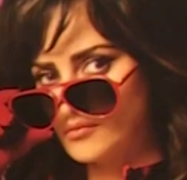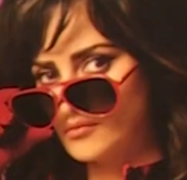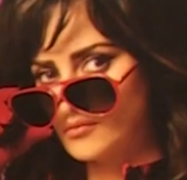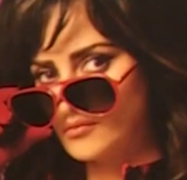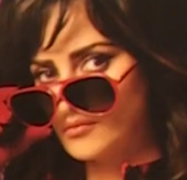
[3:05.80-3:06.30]

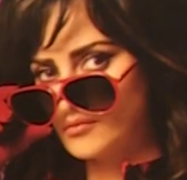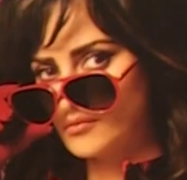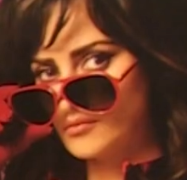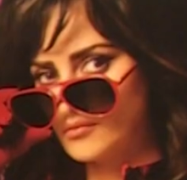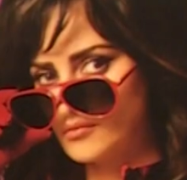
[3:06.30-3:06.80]

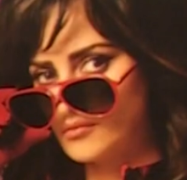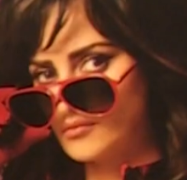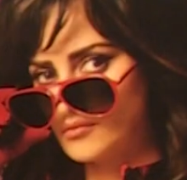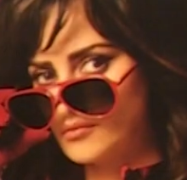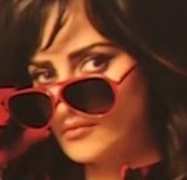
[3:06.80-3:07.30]

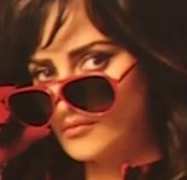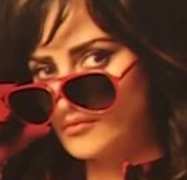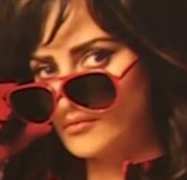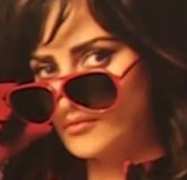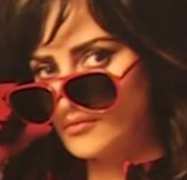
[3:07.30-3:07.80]

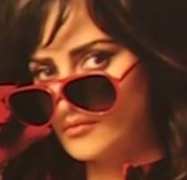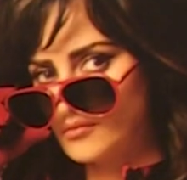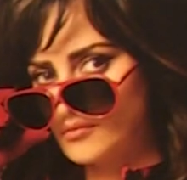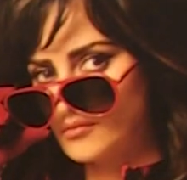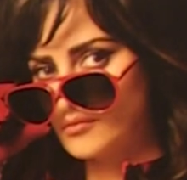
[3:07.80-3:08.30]

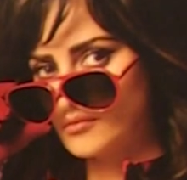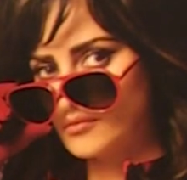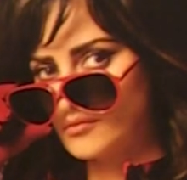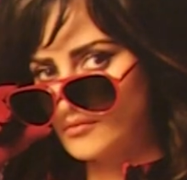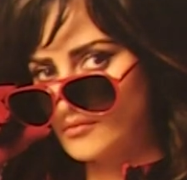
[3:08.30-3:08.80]

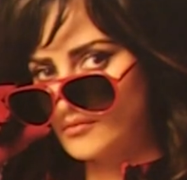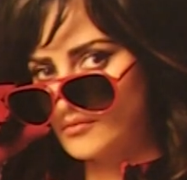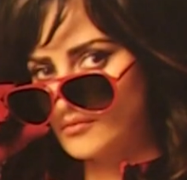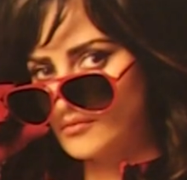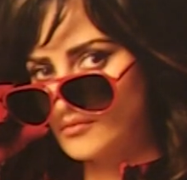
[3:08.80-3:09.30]

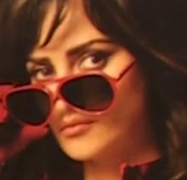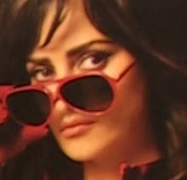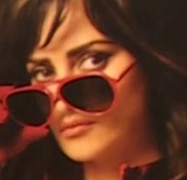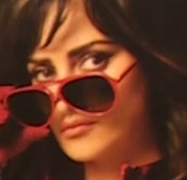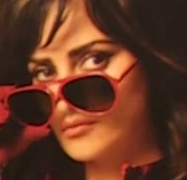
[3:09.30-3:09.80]

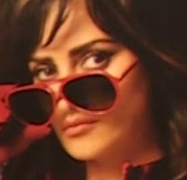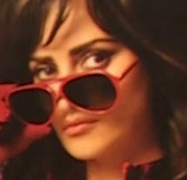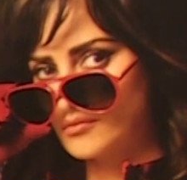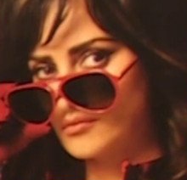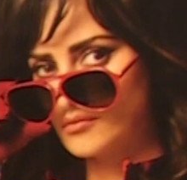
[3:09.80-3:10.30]

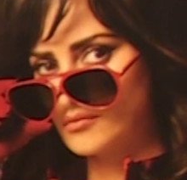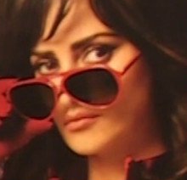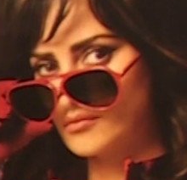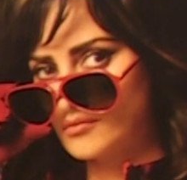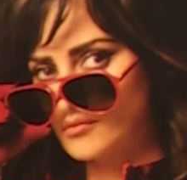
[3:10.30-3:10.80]

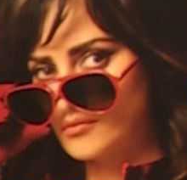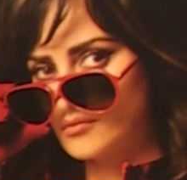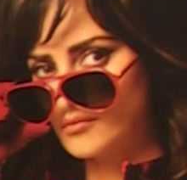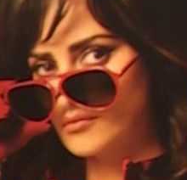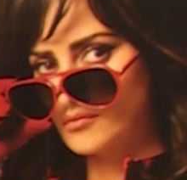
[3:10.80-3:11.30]

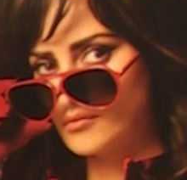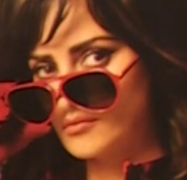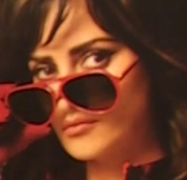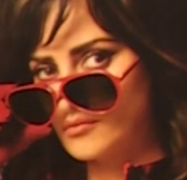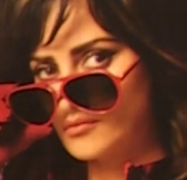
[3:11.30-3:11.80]

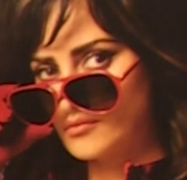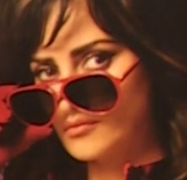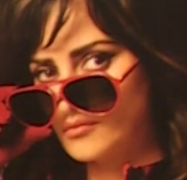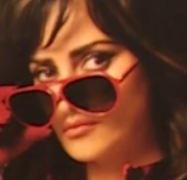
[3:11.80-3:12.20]
[no speech]